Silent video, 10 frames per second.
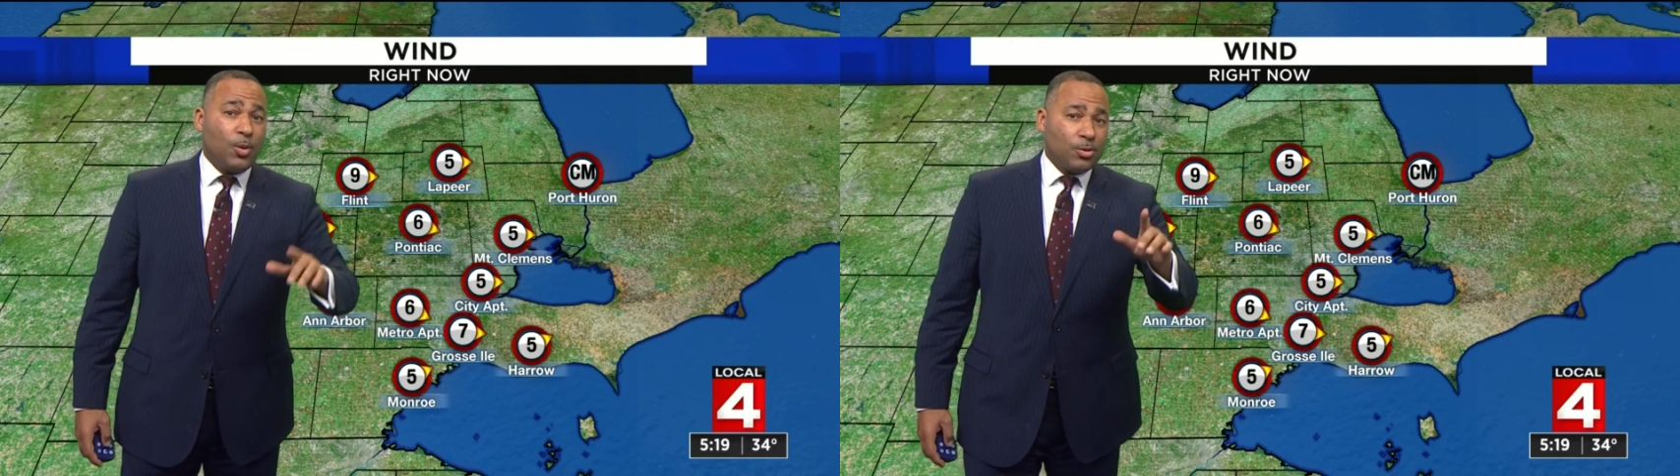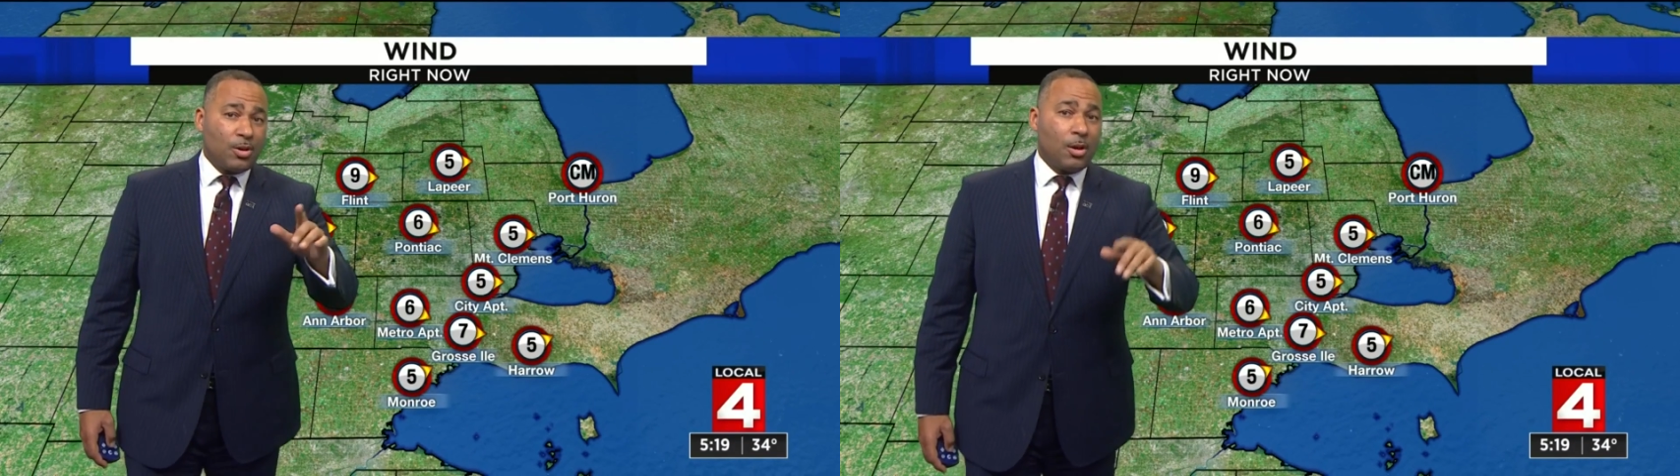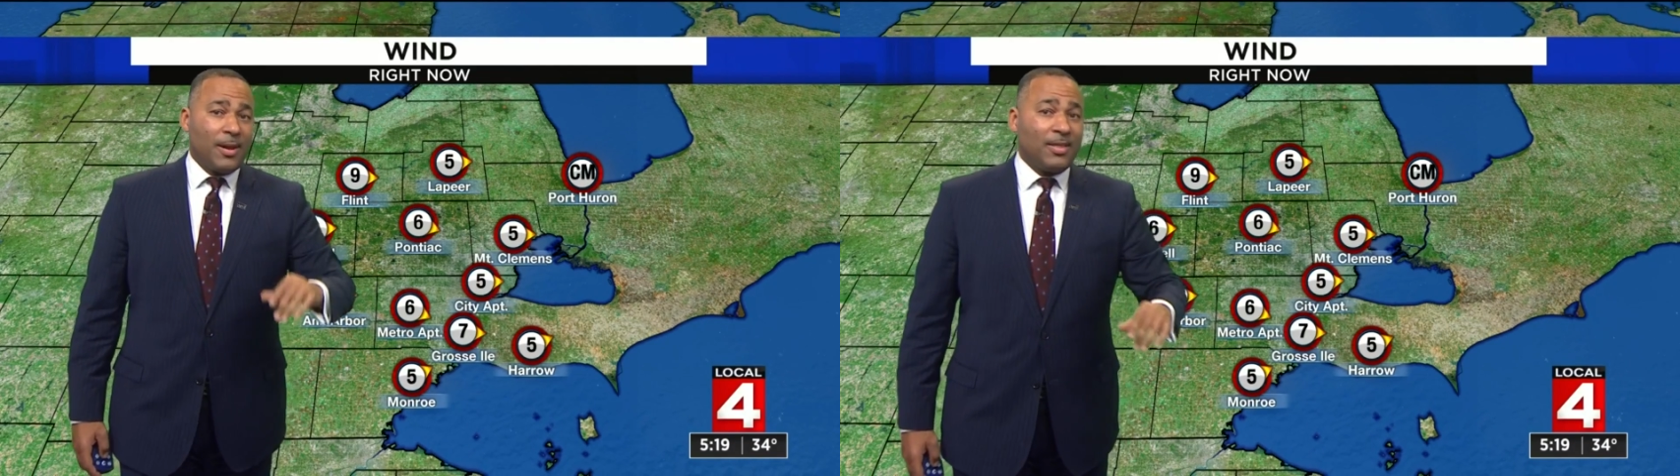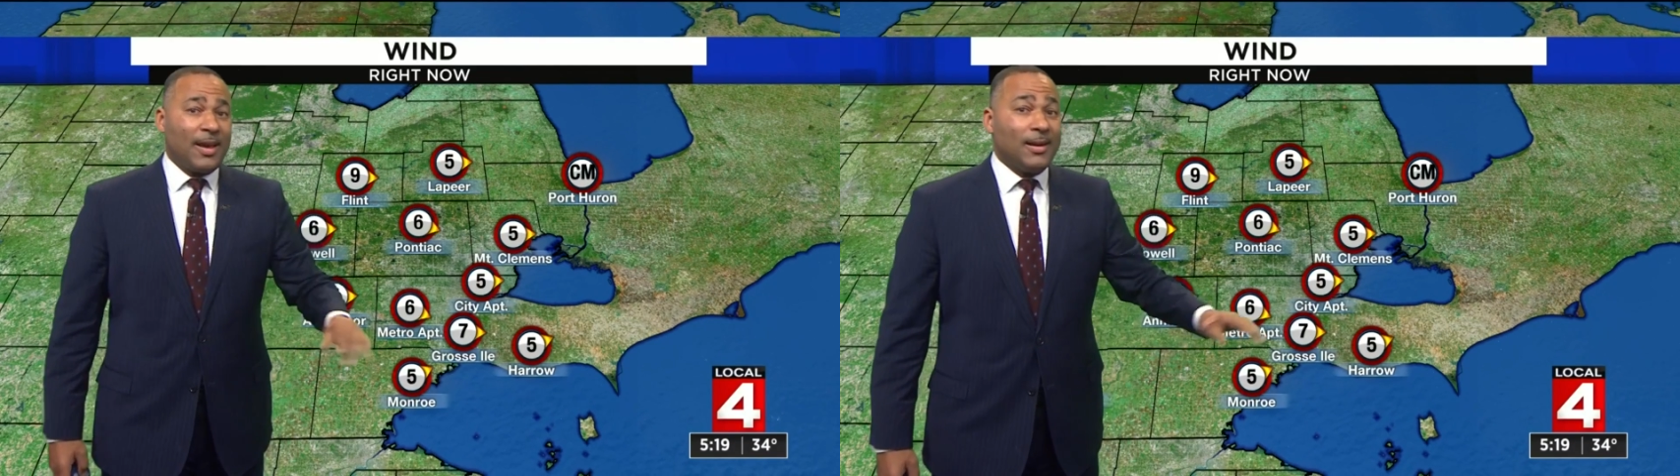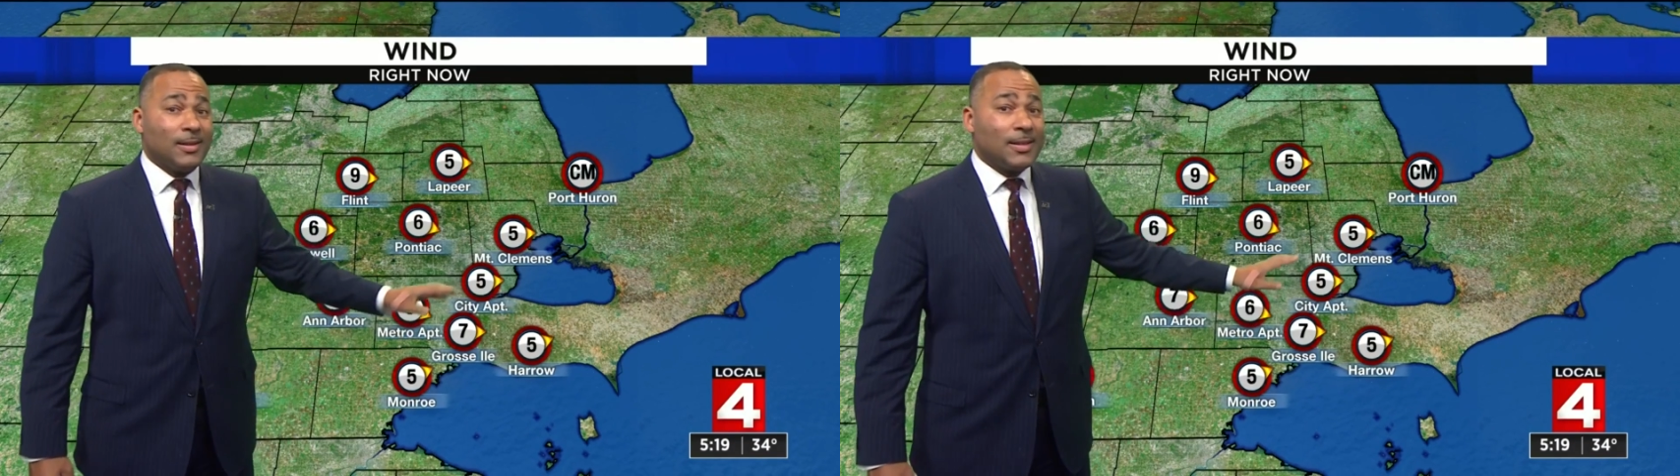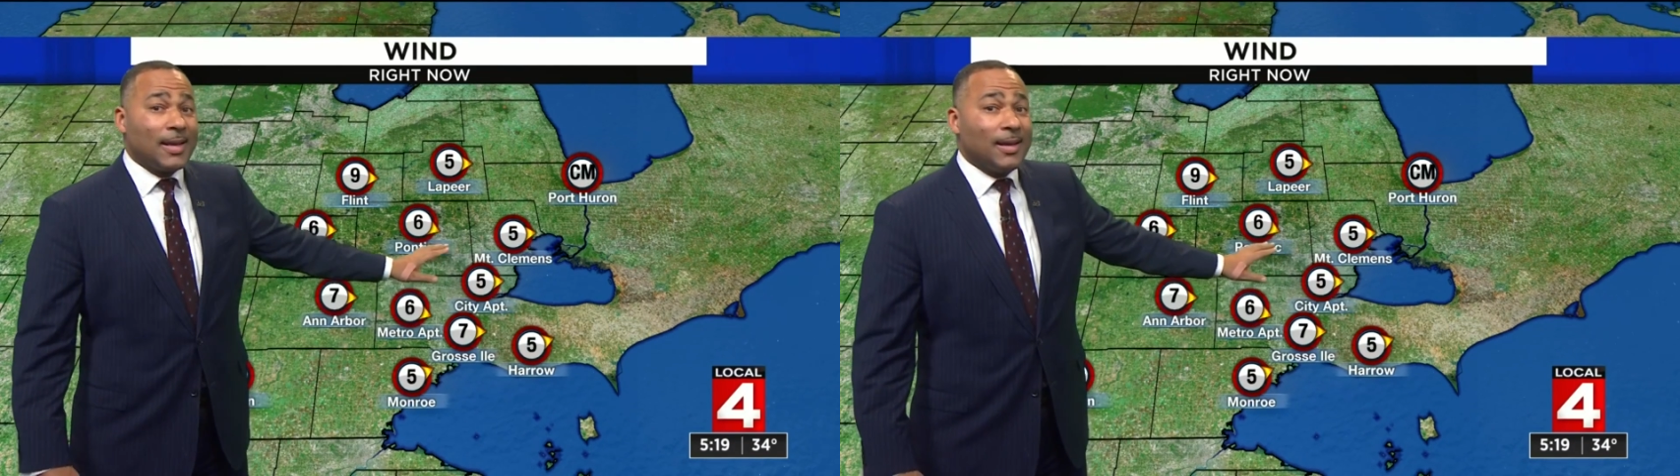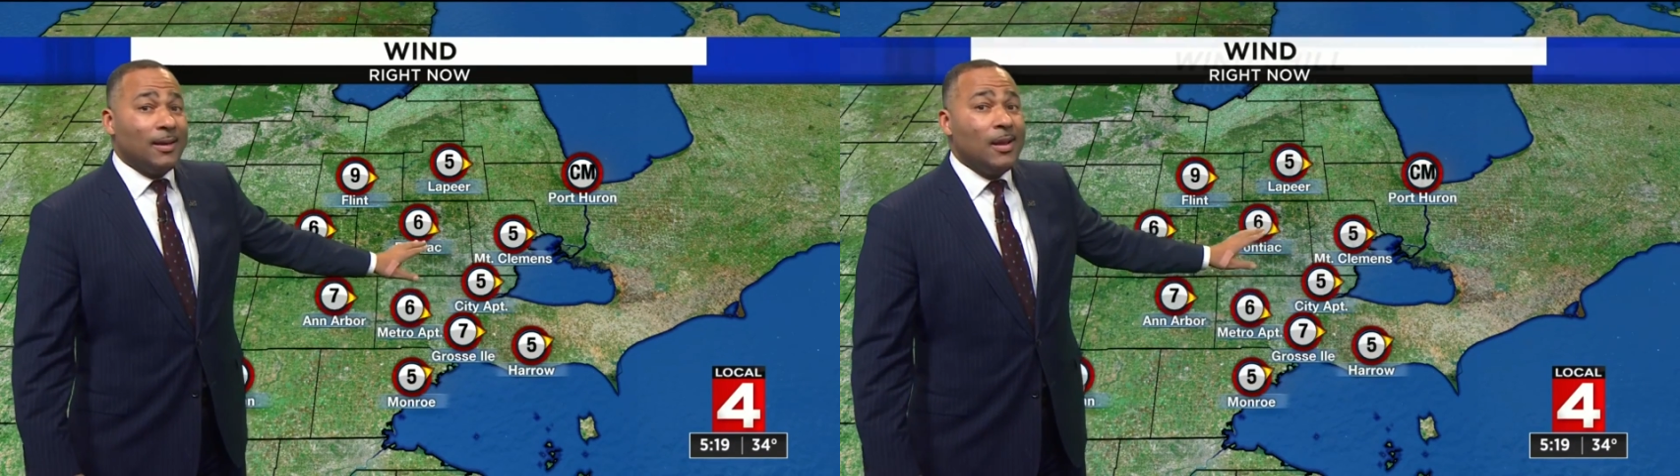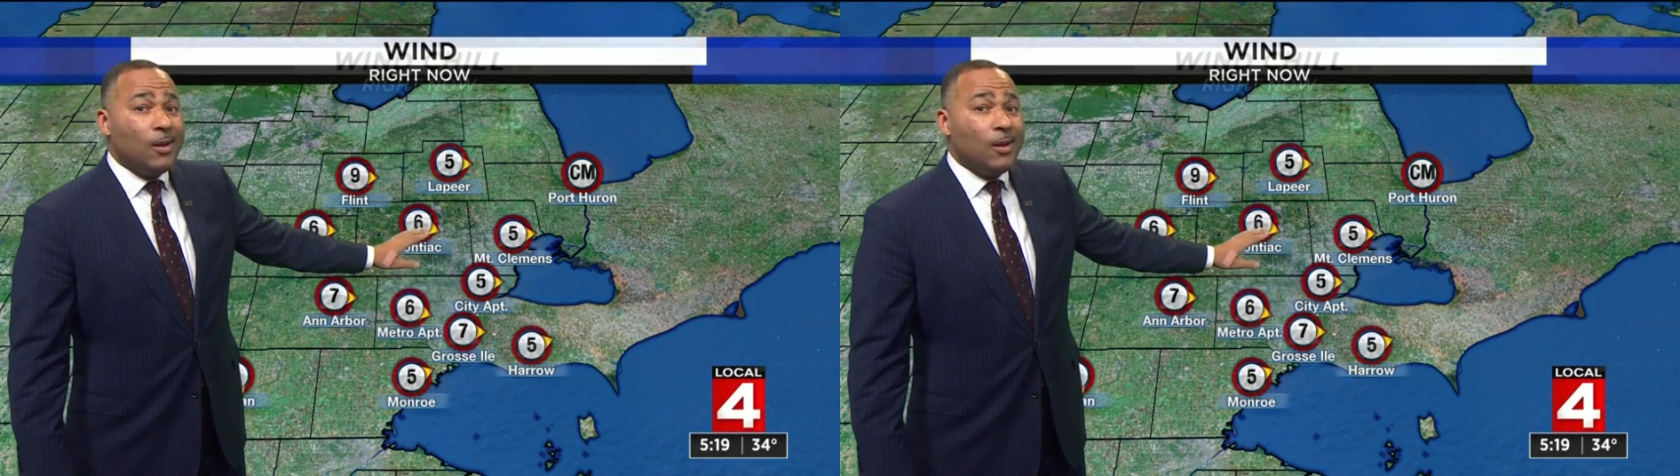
We'll talk about that in a second.